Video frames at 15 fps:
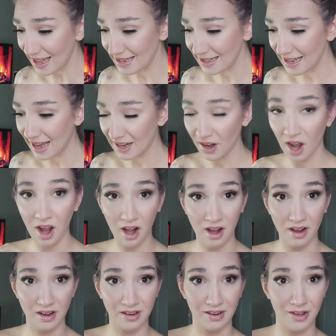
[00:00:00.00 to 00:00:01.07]
that
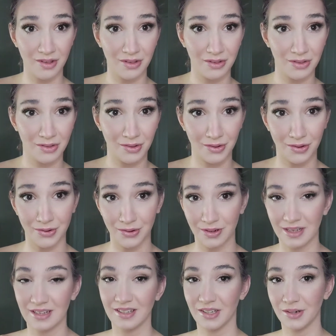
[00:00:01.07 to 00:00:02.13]
are so,
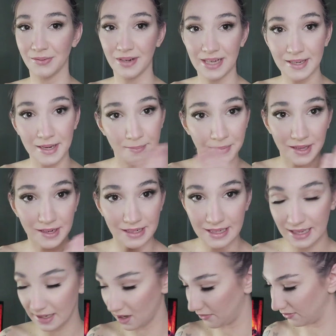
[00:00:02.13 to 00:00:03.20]
you know what, I'm gonna
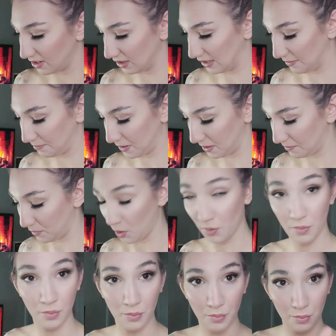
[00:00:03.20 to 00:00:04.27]
take off the lip balm.
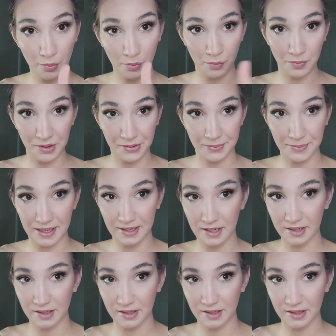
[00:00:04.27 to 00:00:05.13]
Be right back.